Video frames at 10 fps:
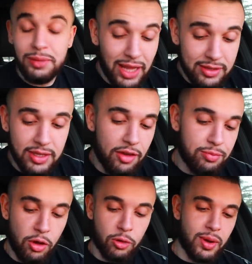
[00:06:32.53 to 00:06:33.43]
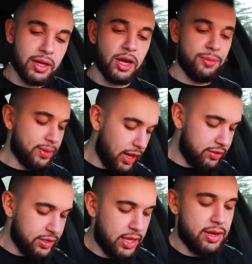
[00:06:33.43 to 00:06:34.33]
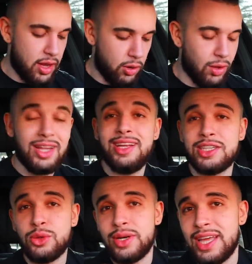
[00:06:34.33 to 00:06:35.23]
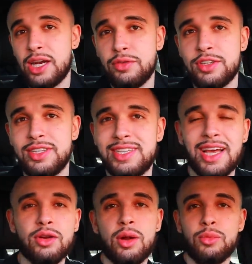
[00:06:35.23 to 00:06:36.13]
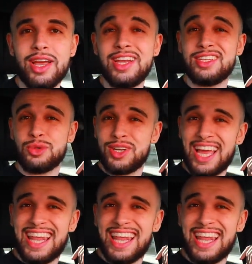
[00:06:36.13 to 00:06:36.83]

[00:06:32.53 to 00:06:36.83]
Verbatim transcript: But that's live in Pokemon Go, in case you didn't know. Let's go ahead and head over to the Zekrom raid so we're not